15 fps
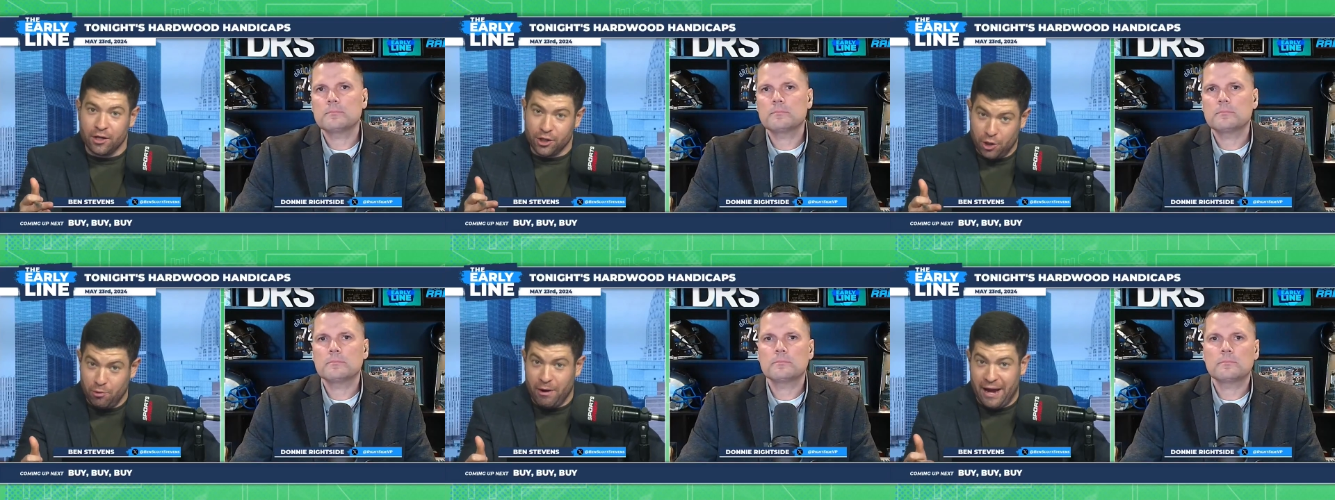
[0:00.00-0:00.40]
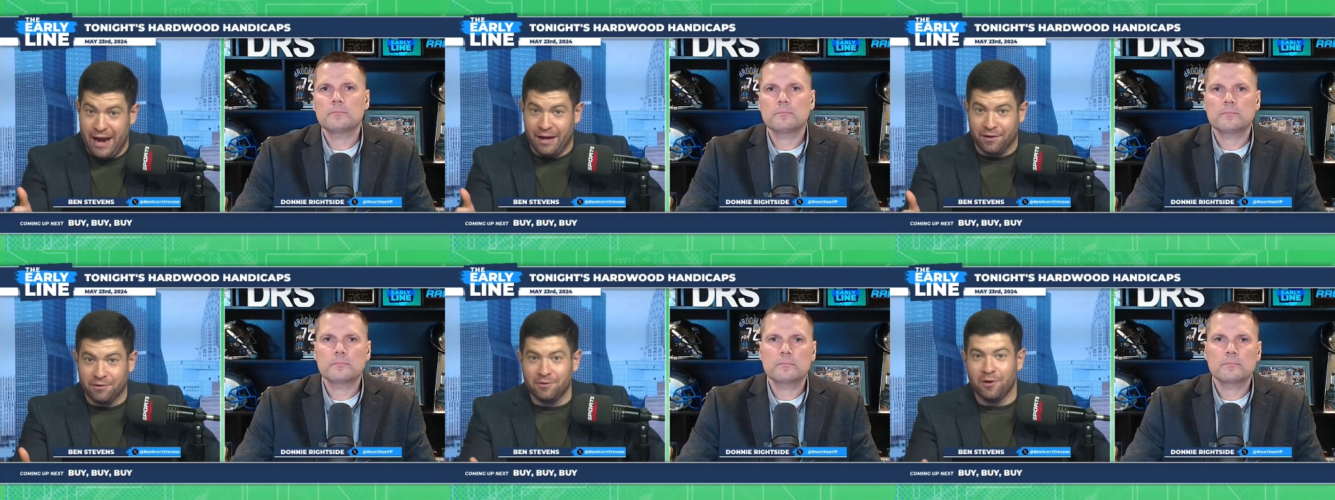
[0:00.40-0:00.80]
Speaker 1: you
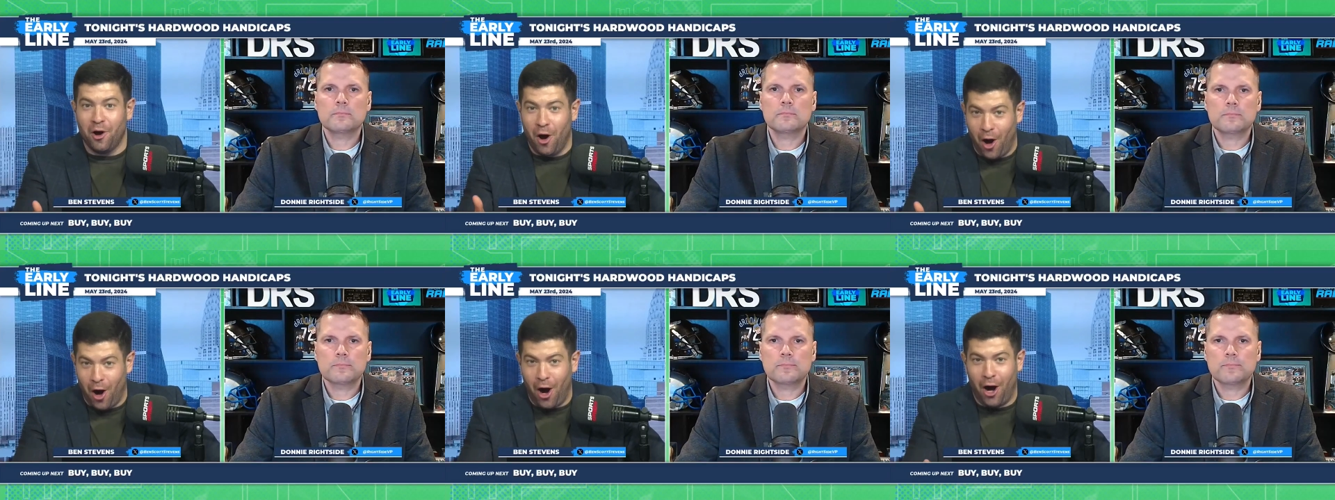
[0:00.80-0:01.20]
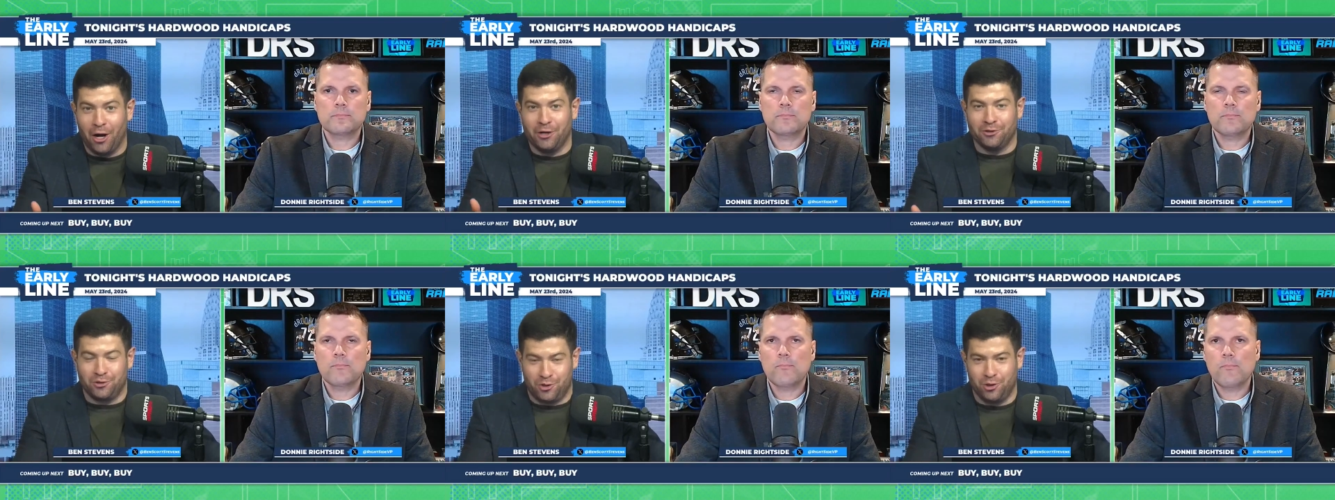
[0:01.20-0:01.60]
hit
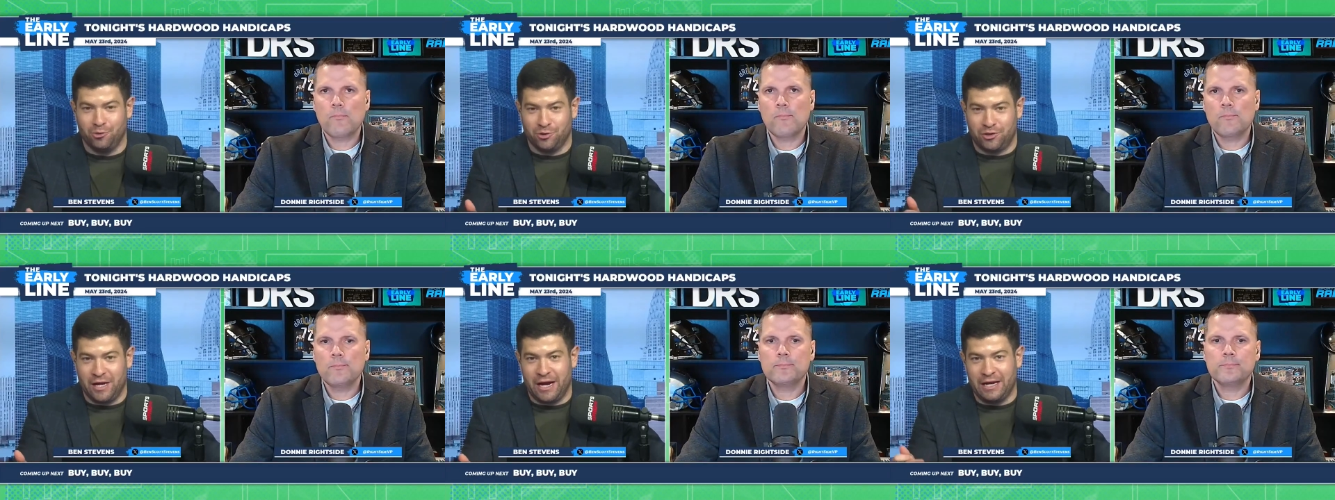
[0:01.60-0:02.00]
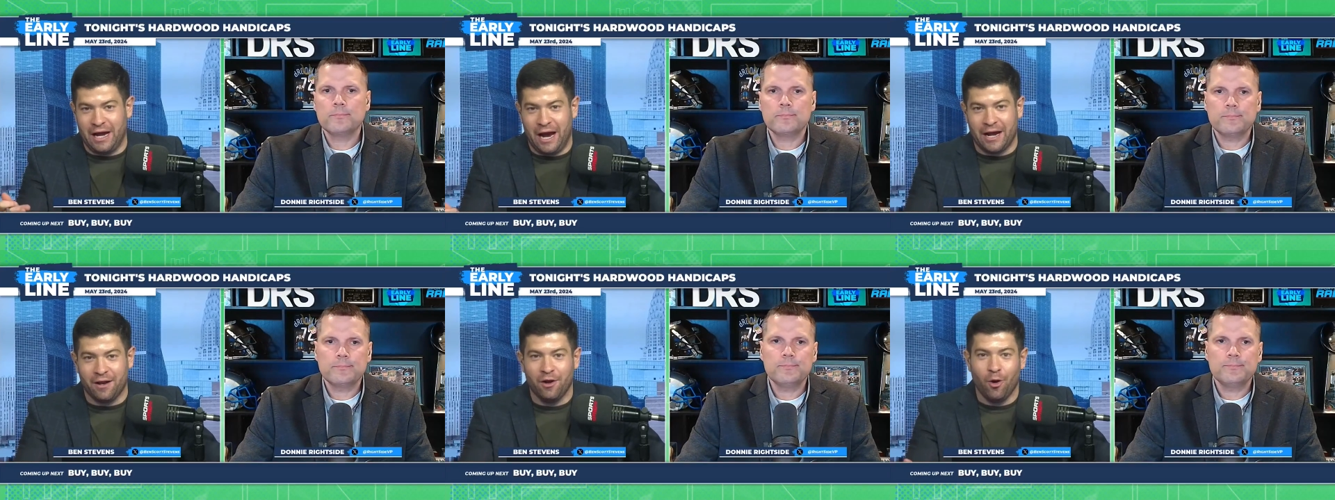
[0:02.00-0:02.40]
on Tuesday
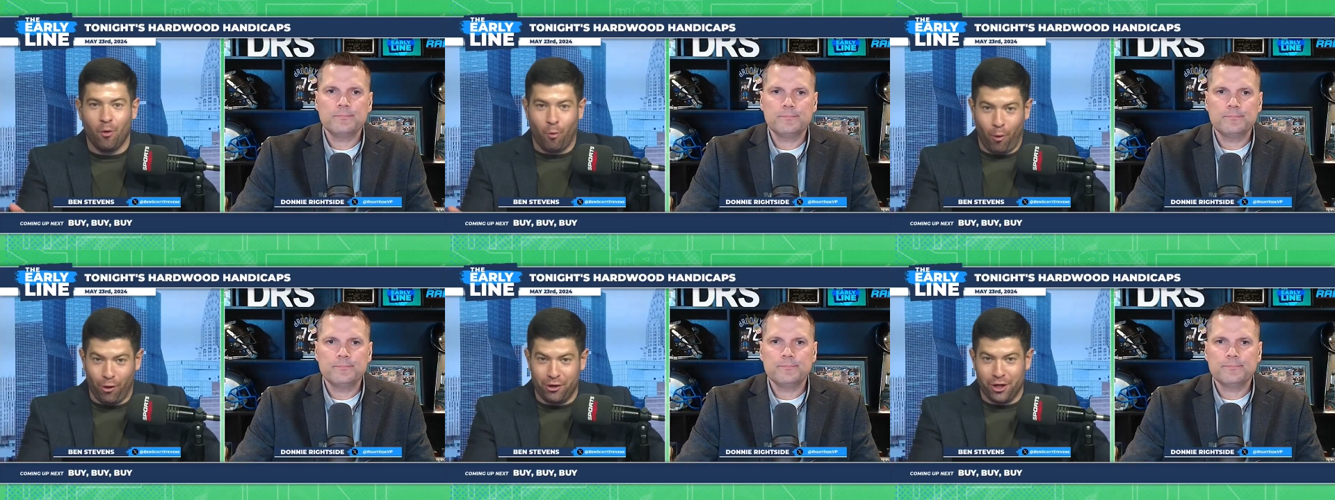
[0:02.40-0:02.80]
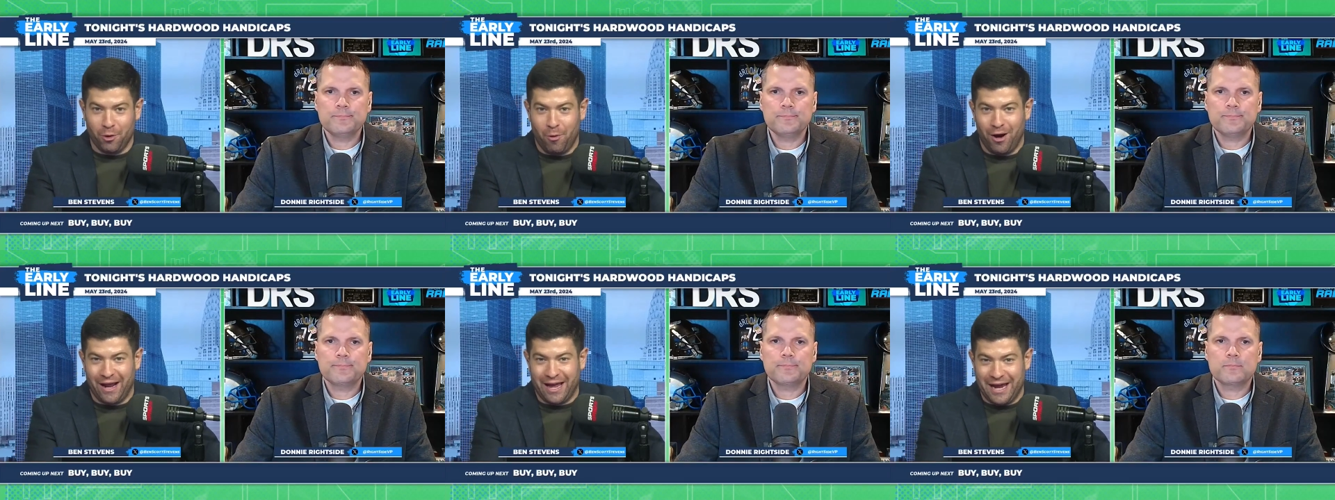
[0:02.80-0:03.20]
night. Where do
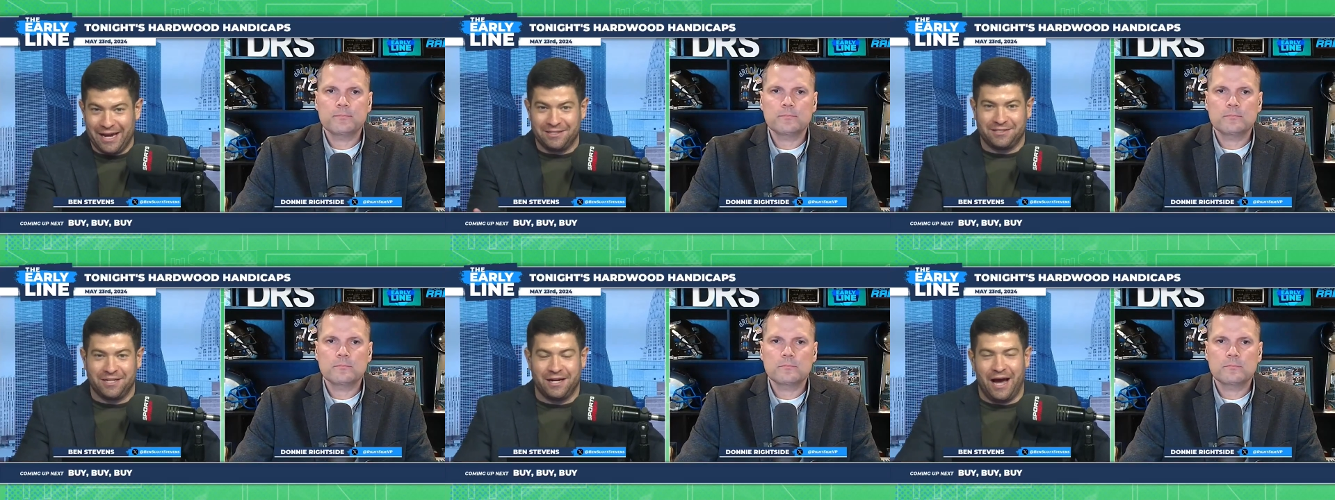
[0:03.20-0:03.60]
you want to hit